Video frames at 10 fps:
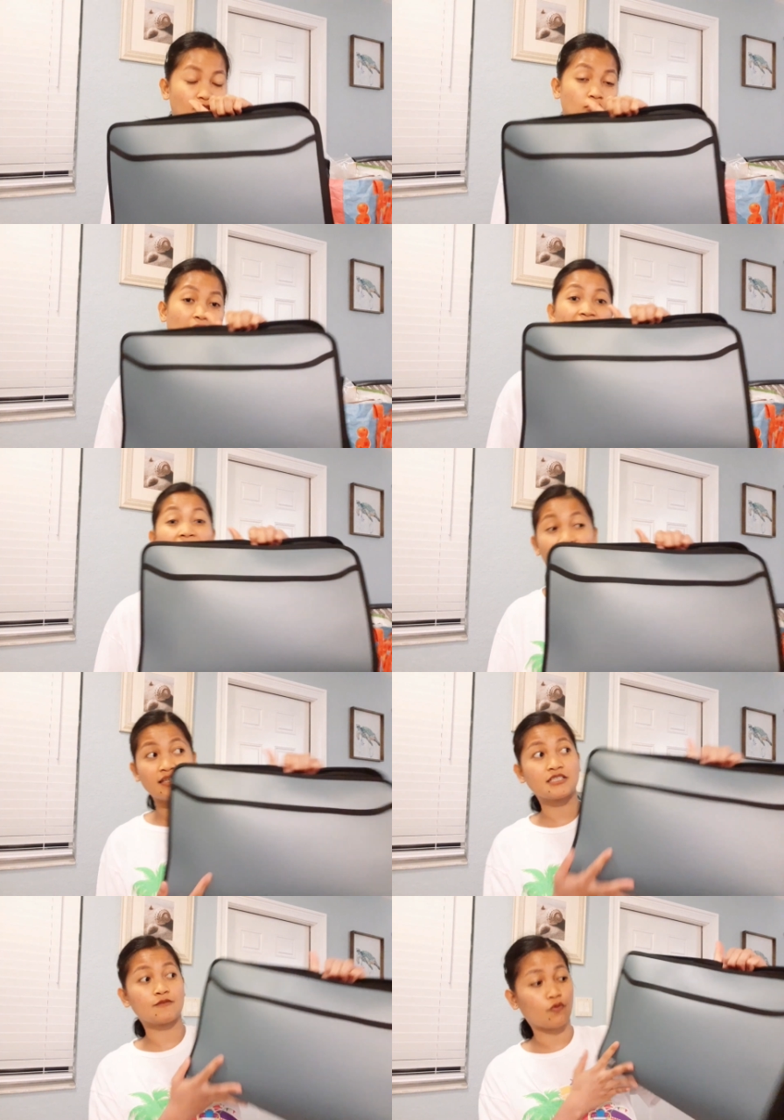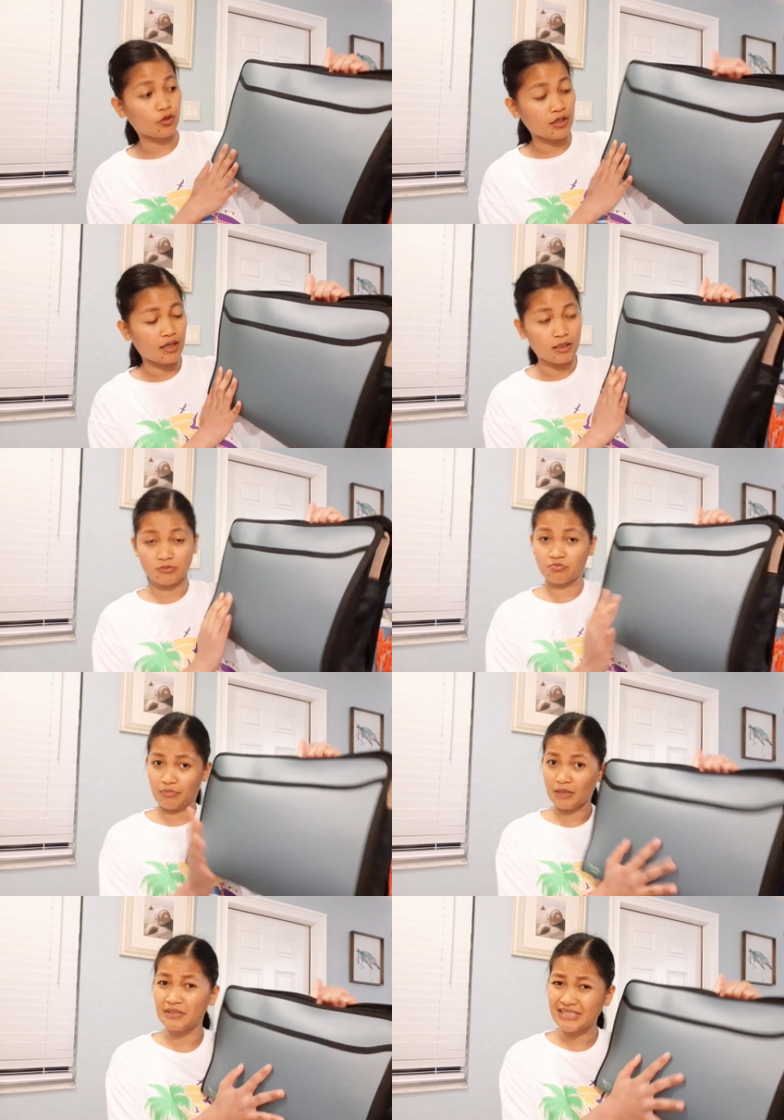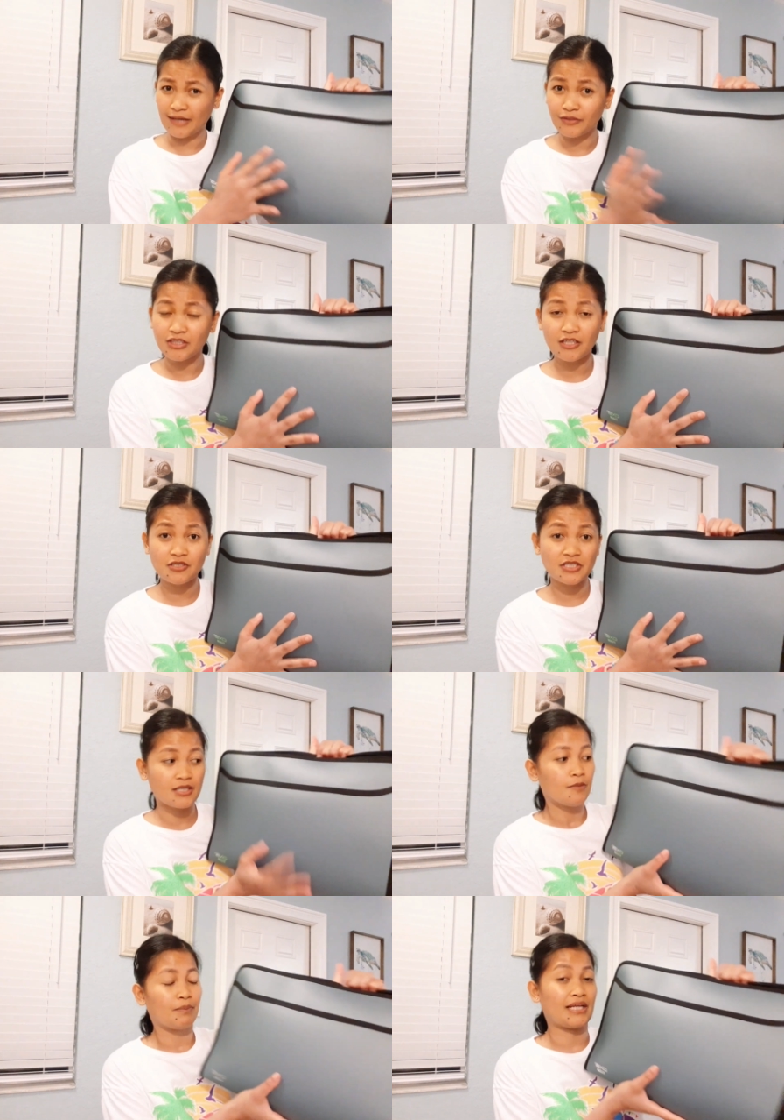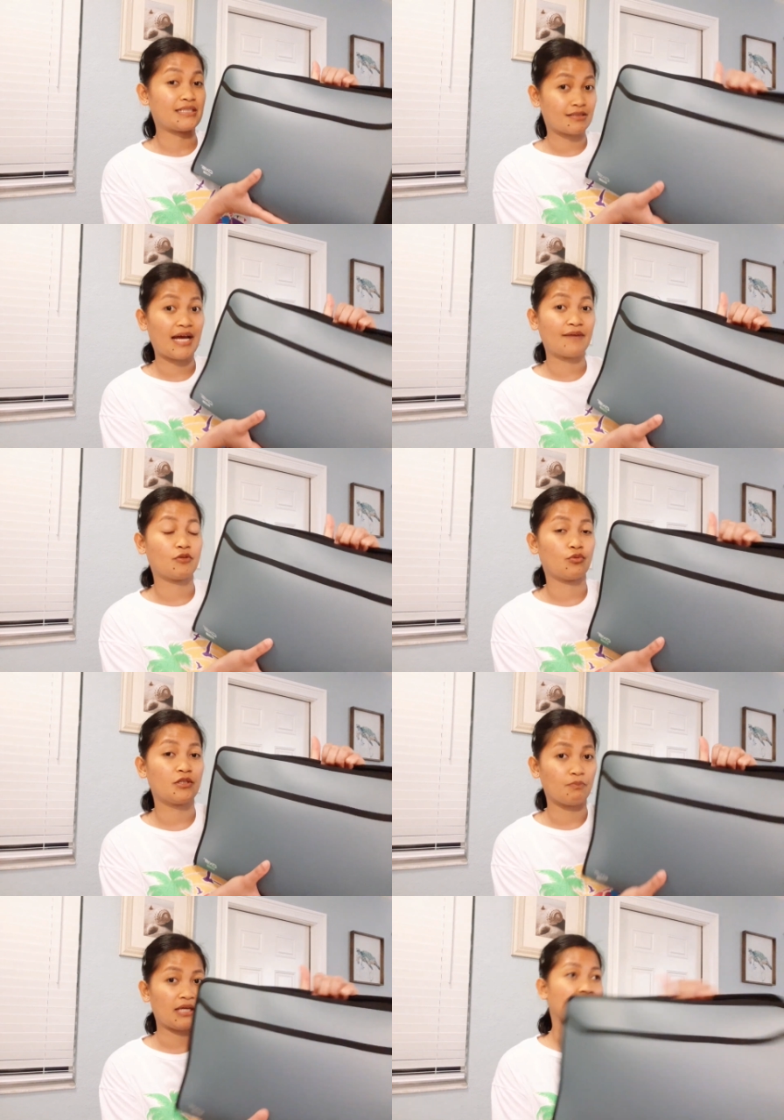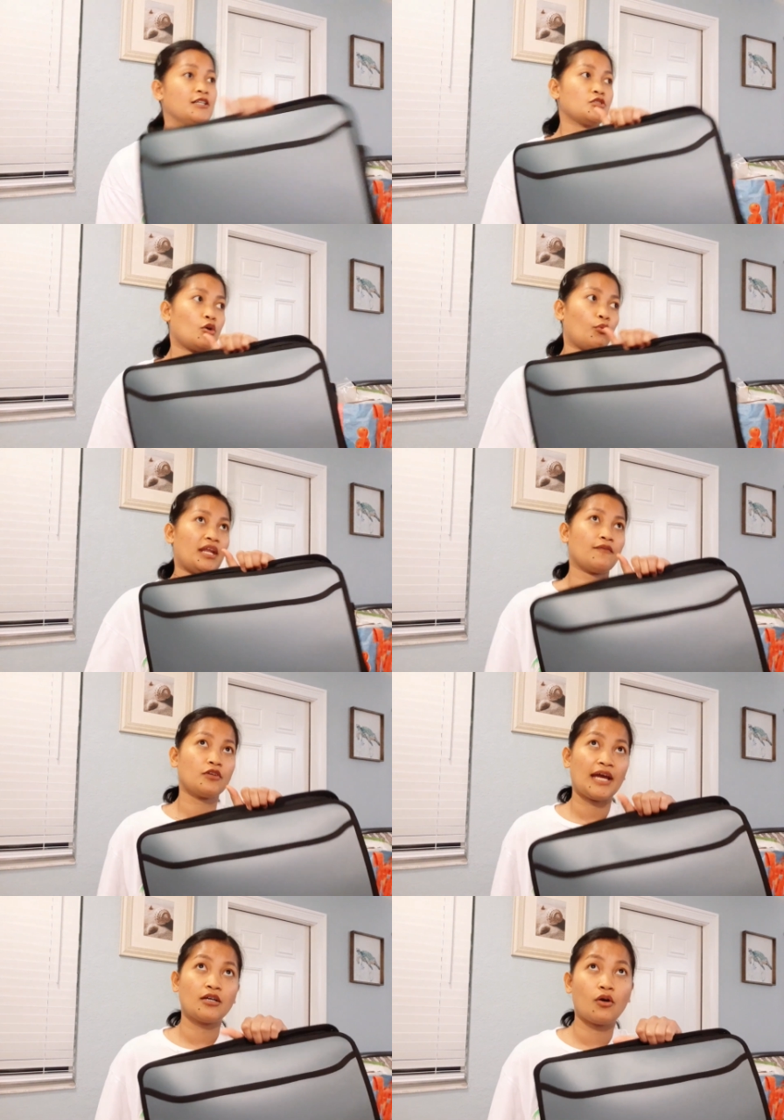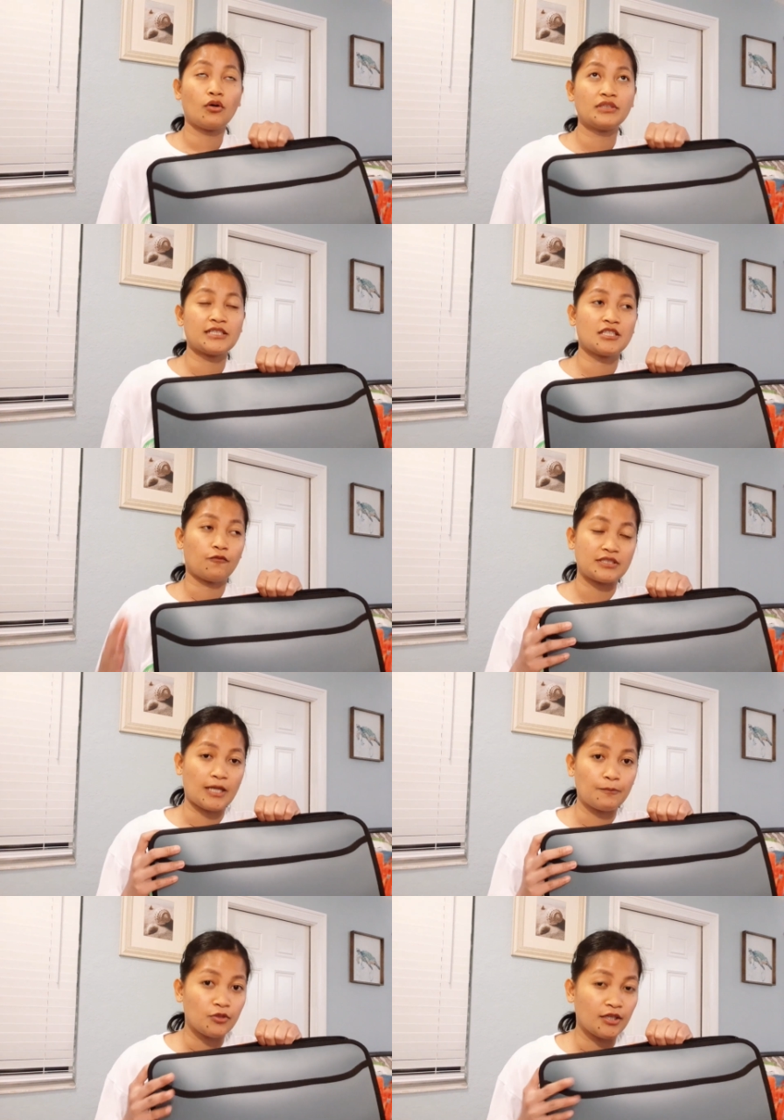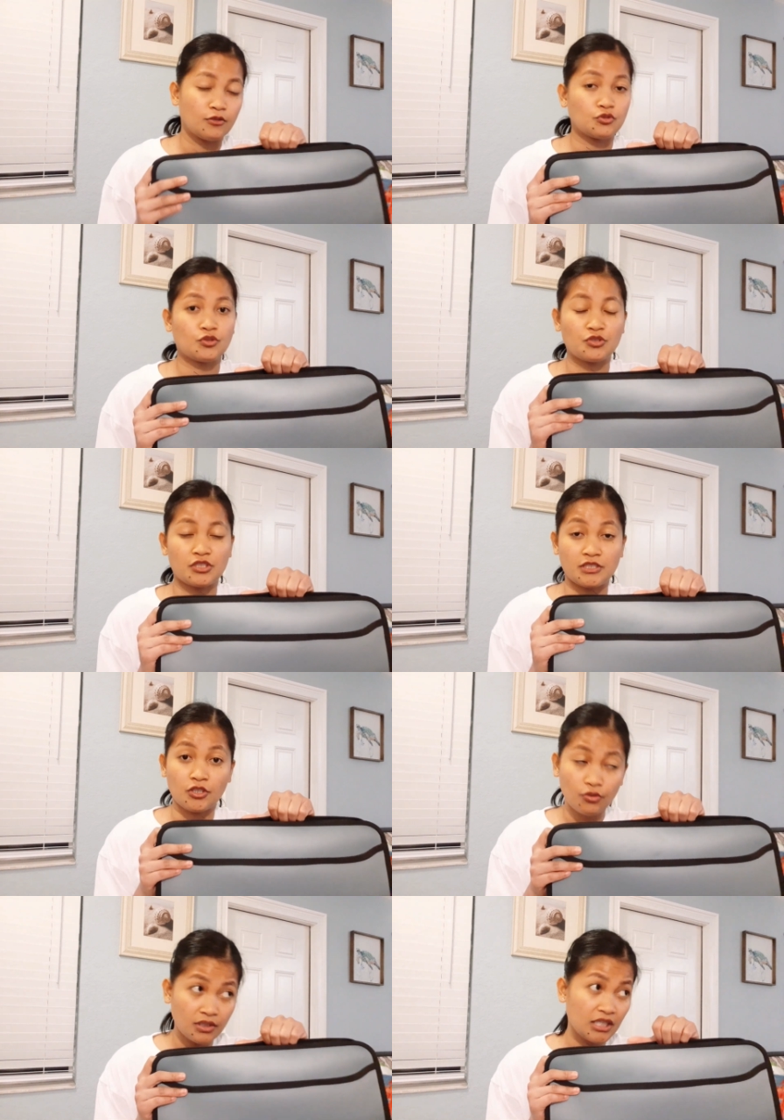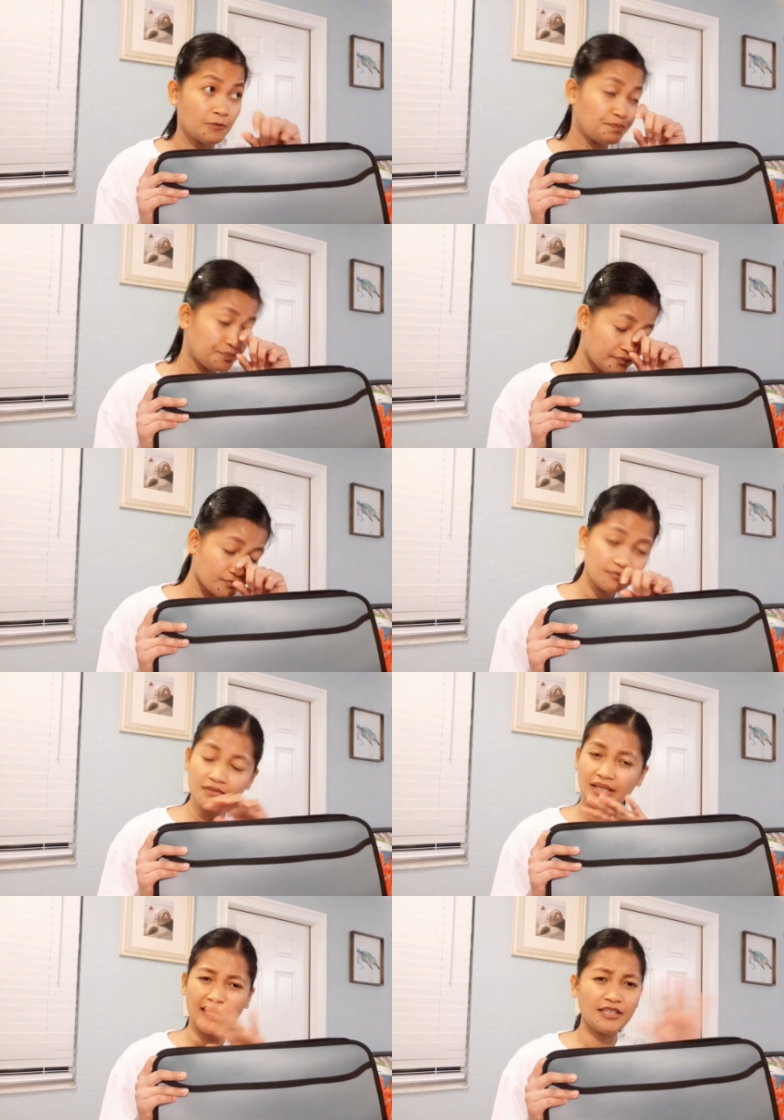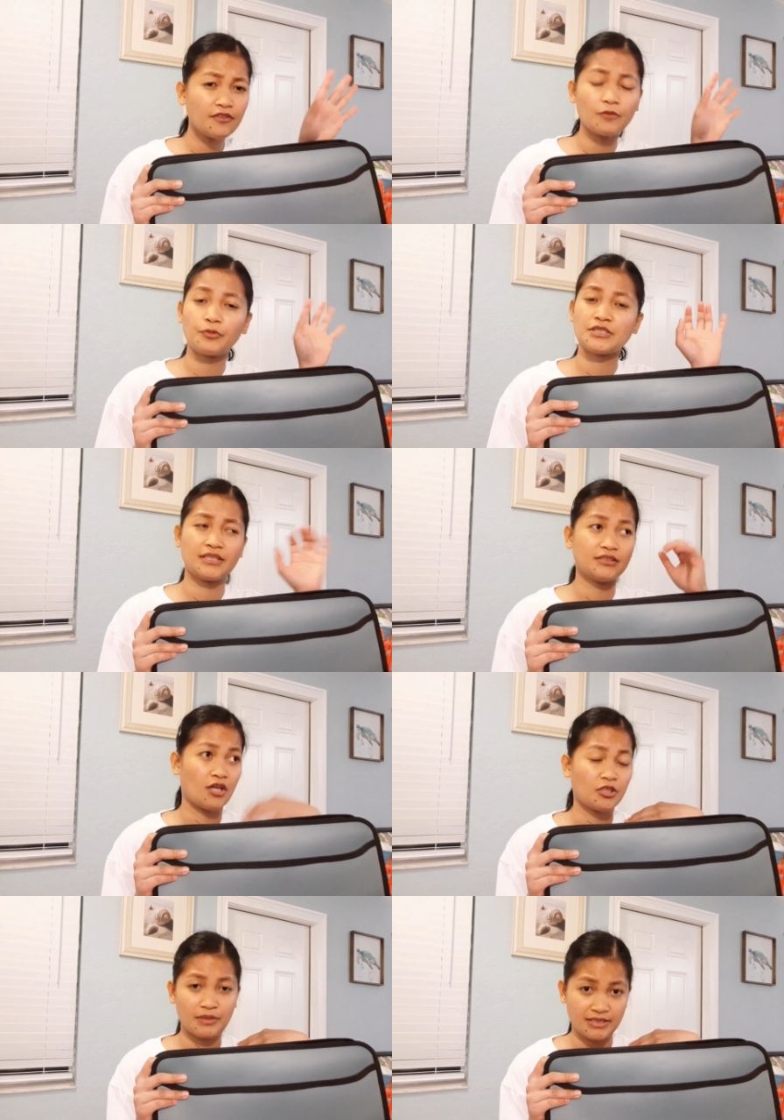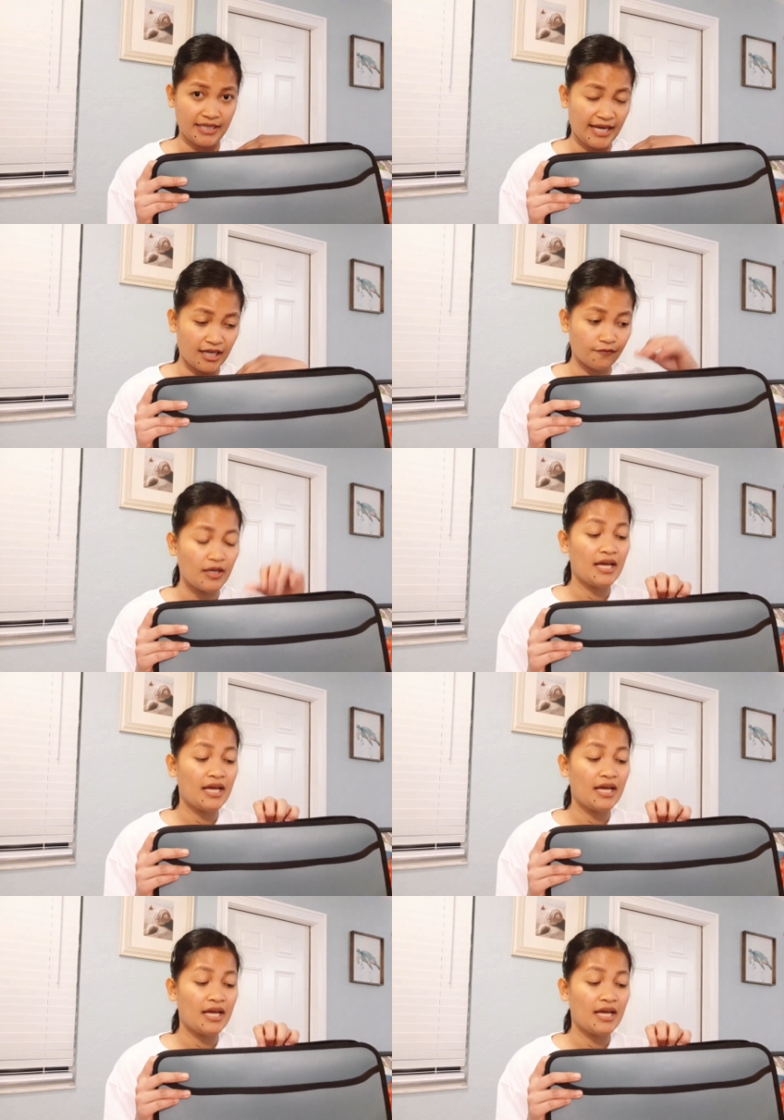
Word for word: So I had this for maybe seven years, but I still have it with me. So whenever I go, let's say for example, I go to Social Security, anything personal documents I have,